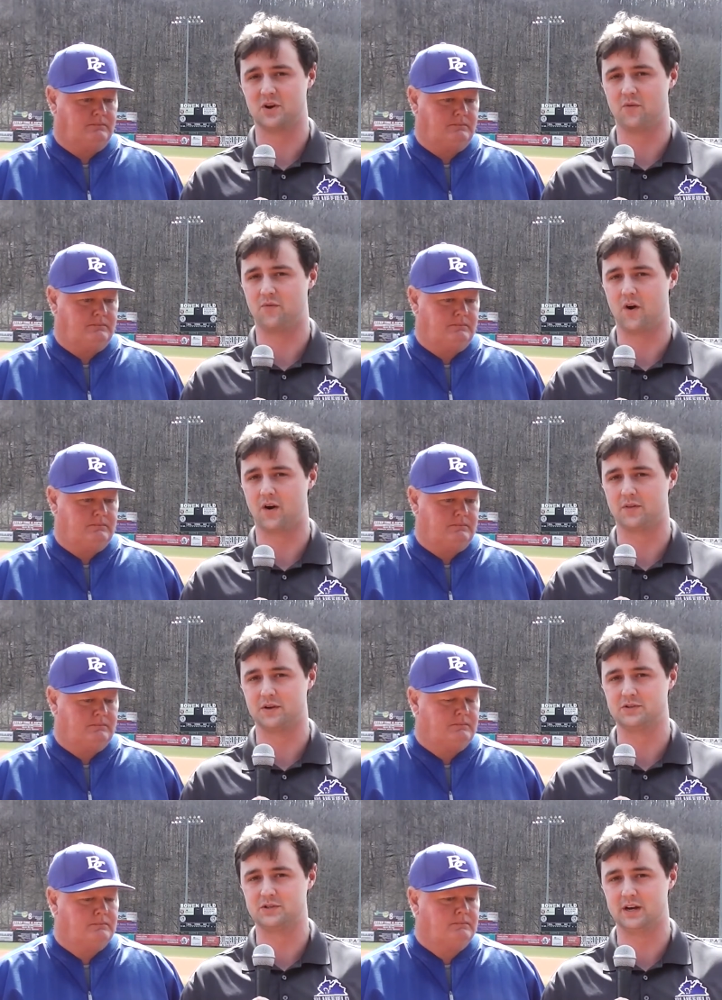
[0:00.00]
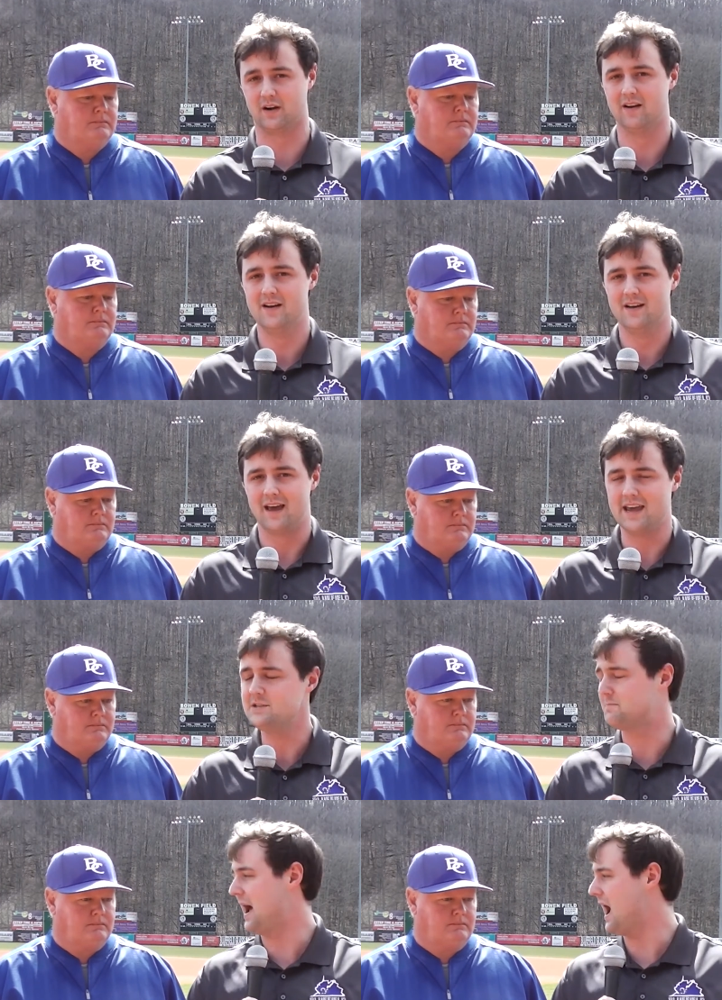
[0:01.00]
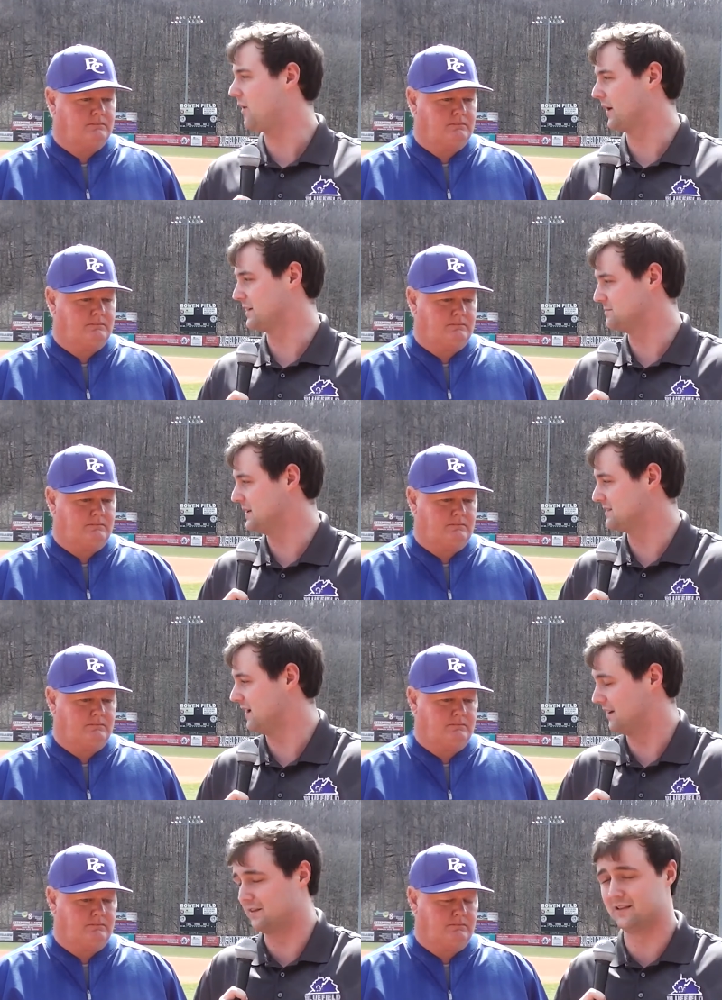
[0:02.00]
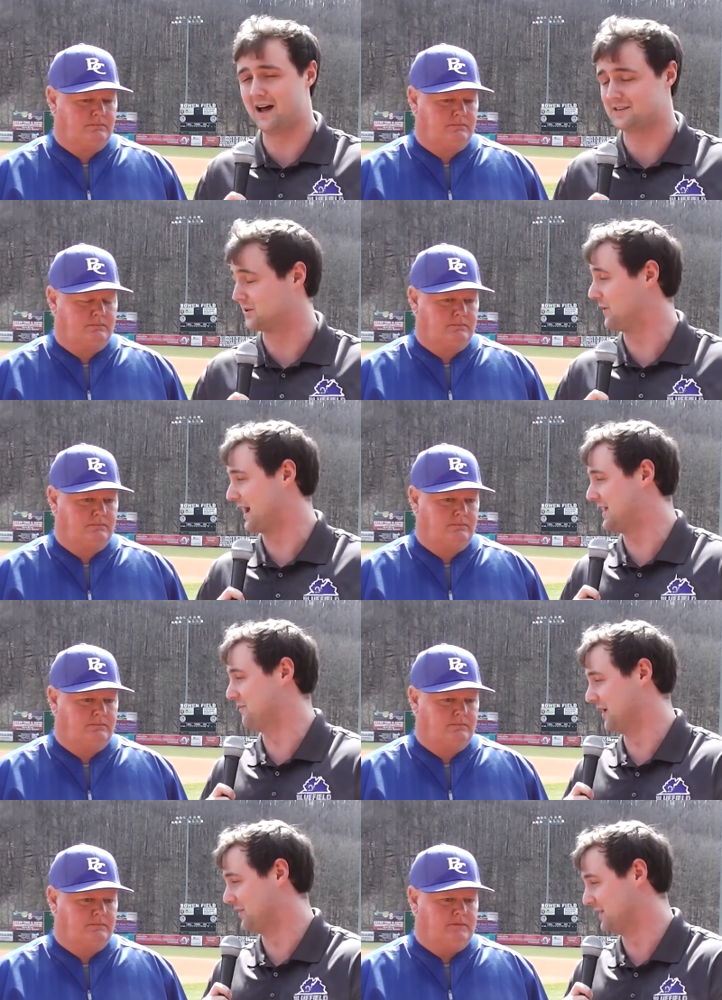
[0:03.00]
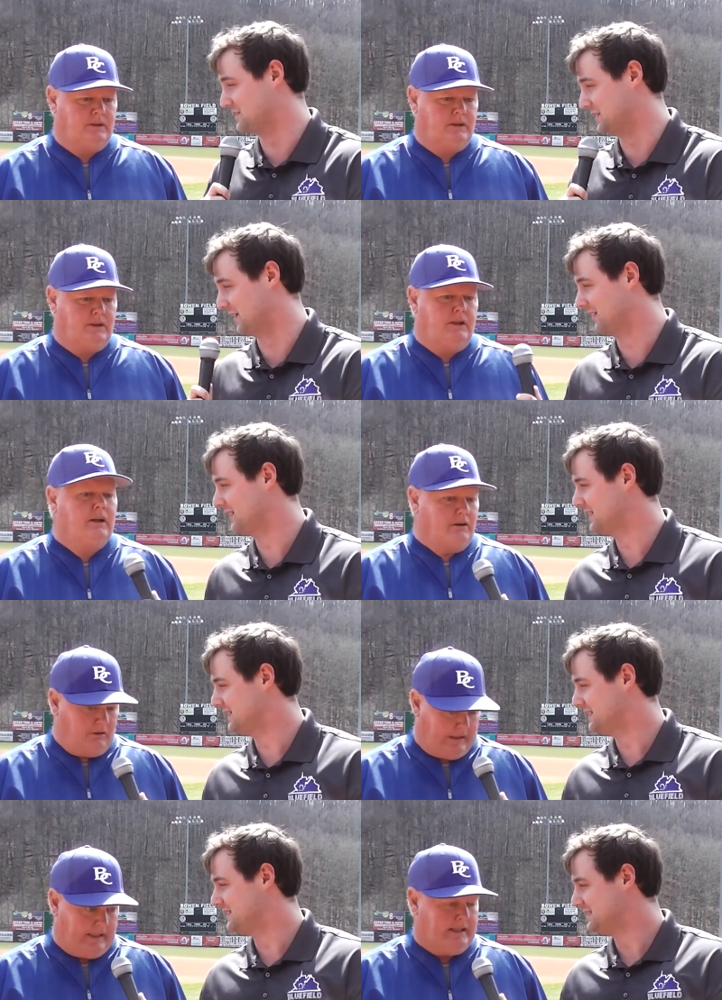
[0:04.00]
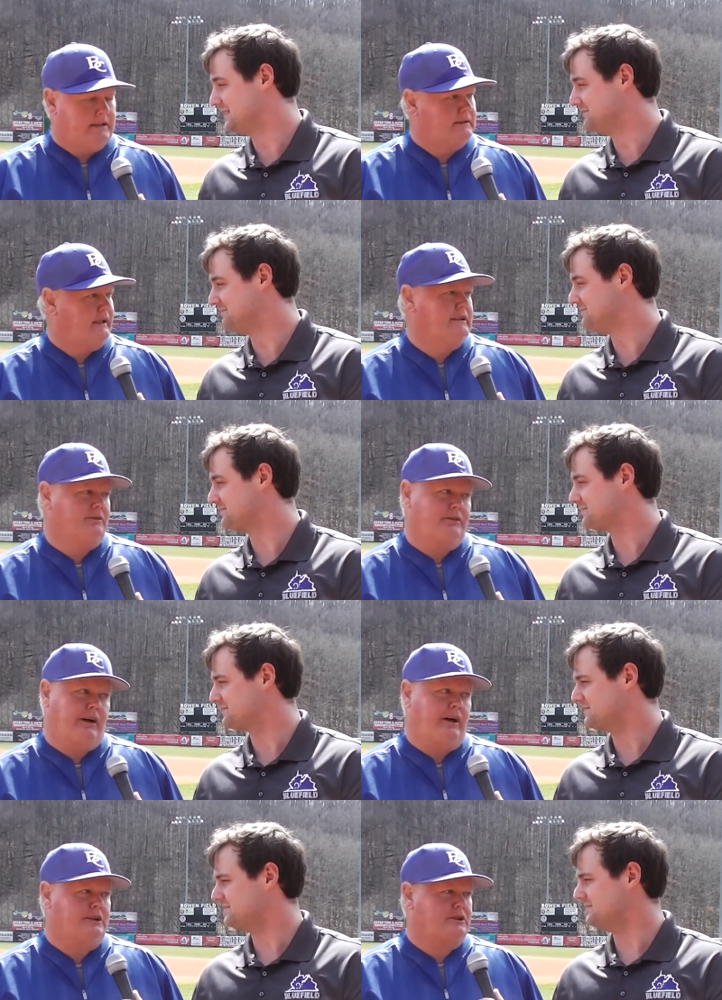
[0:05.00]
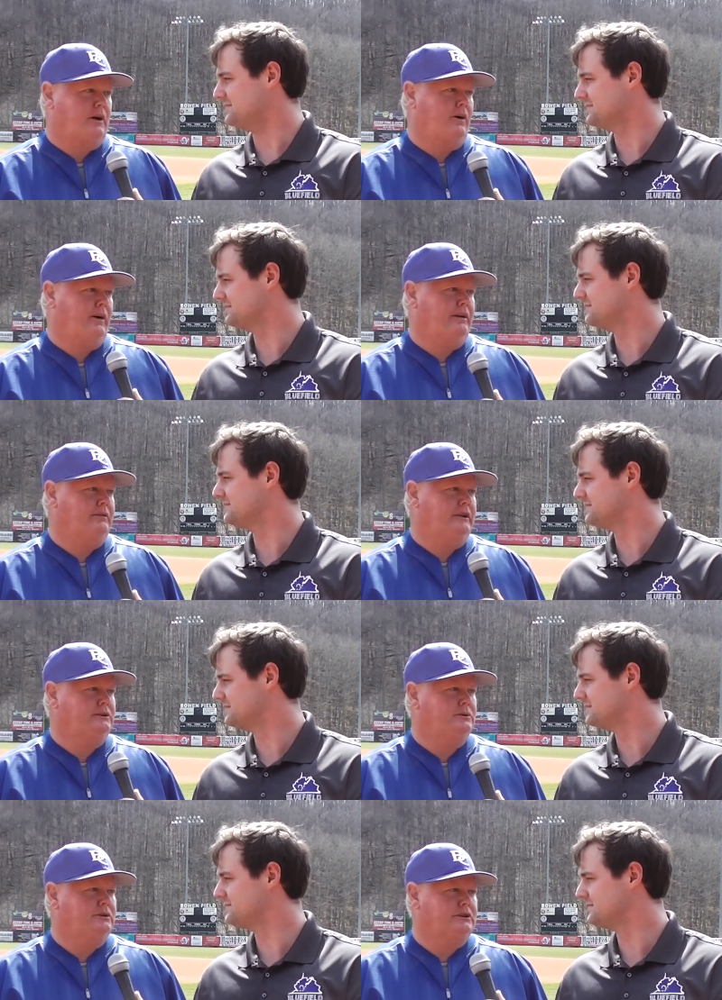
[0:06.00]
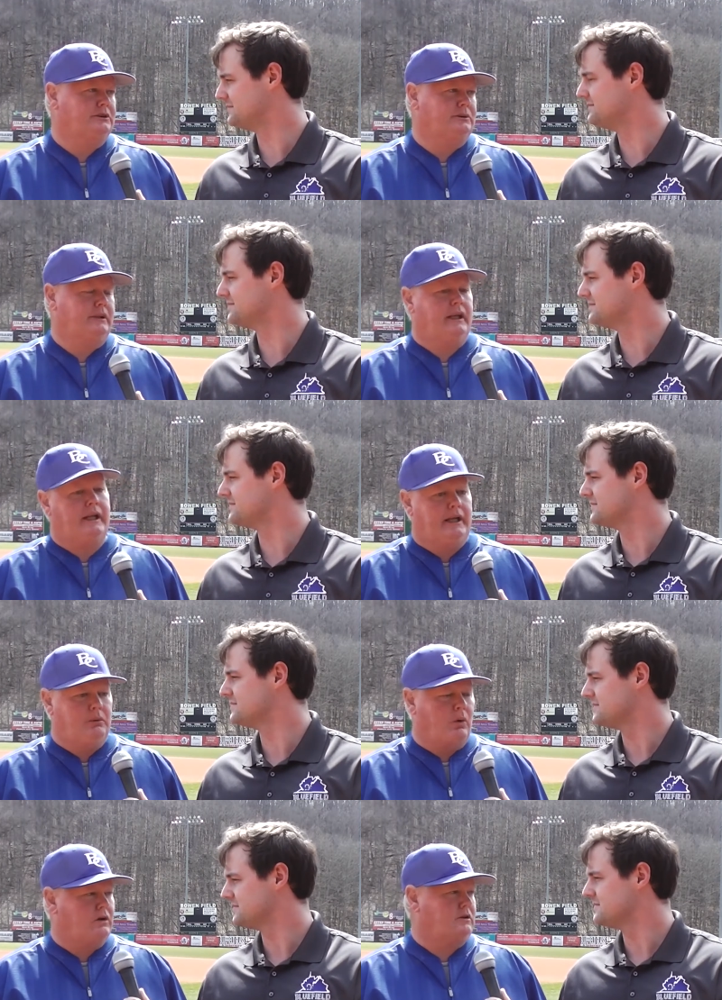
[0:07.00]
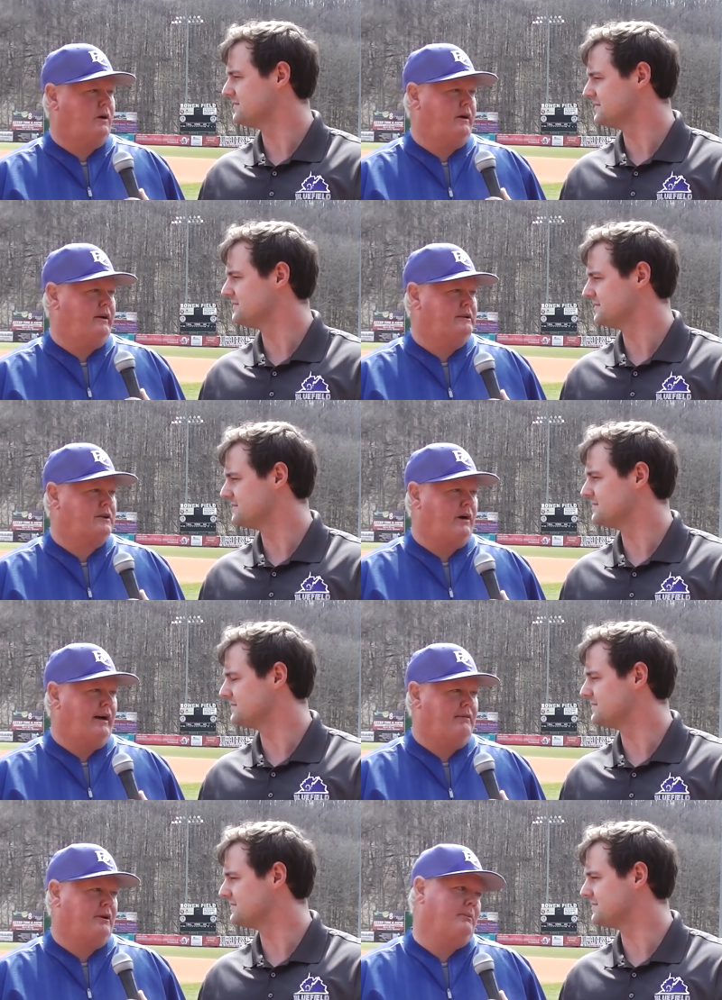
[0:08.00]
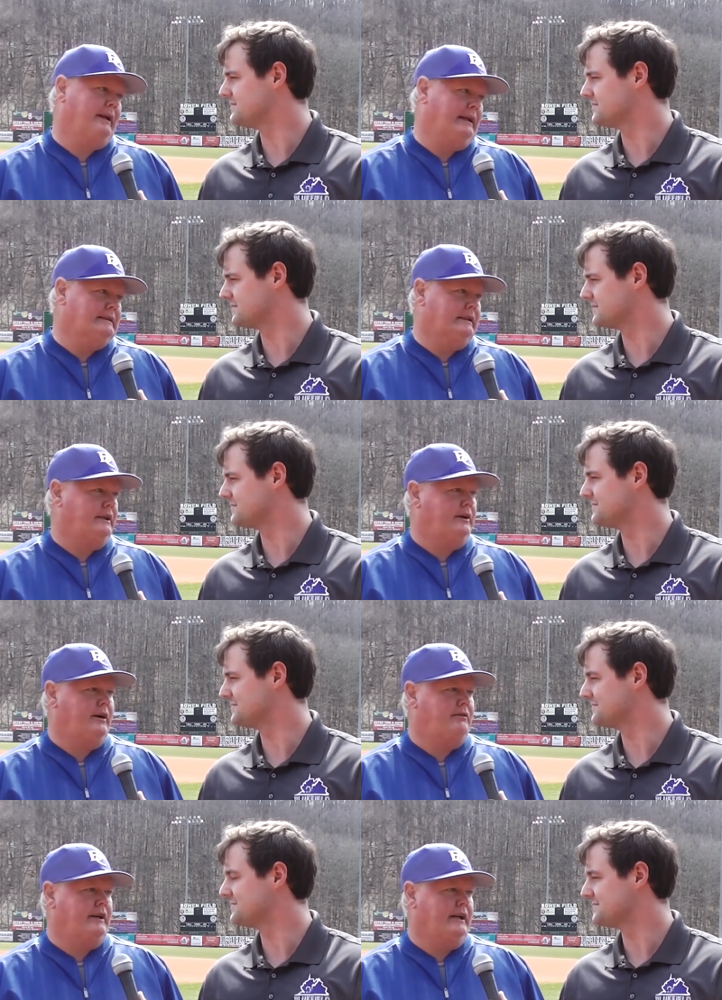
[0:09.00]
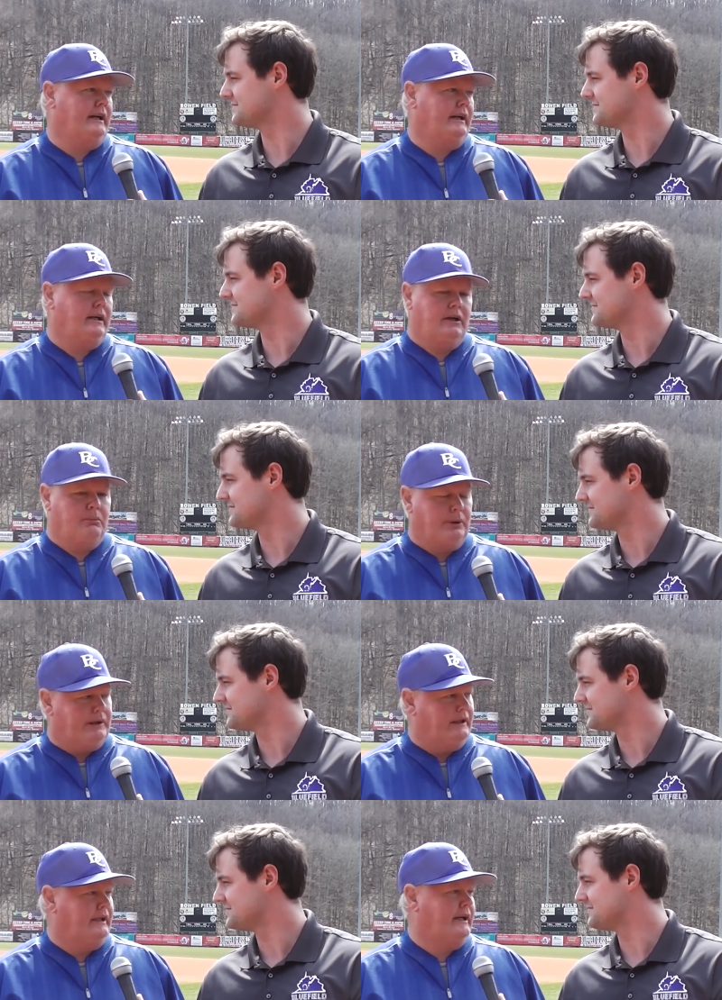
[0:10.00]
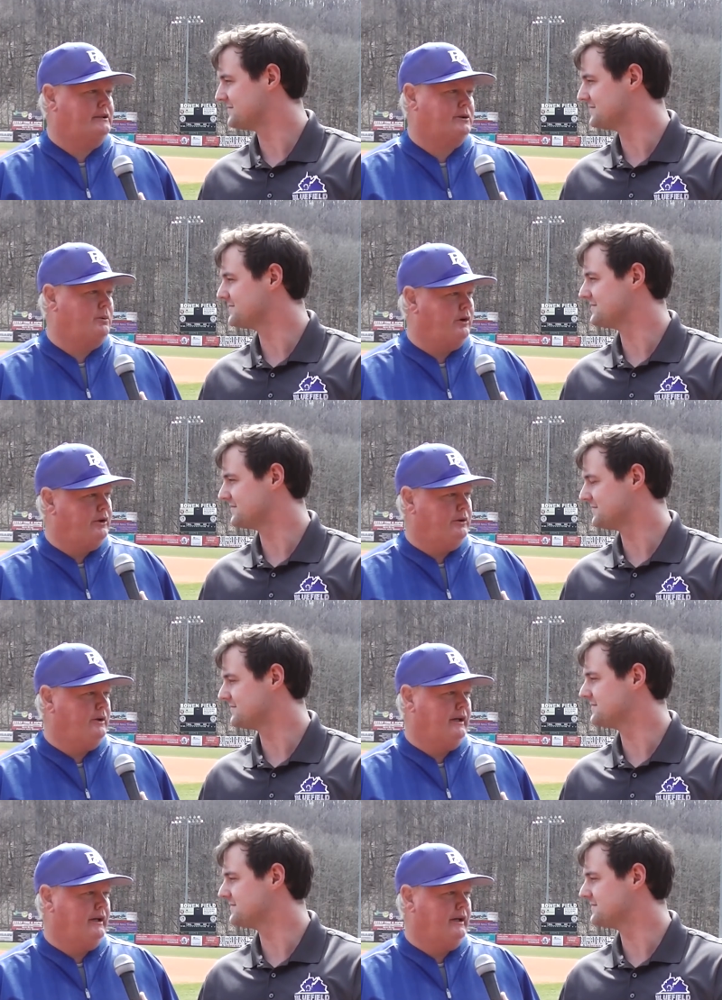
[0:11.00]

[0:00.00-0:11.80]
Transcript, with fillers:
Speaker 1: so far this year. His power has been a lot to reckon with this year. It is, and he's a very
Speaker 2: strong individual, too, and, and he works hard at his craft. I mean, he's in here every day putting in the extra work, doing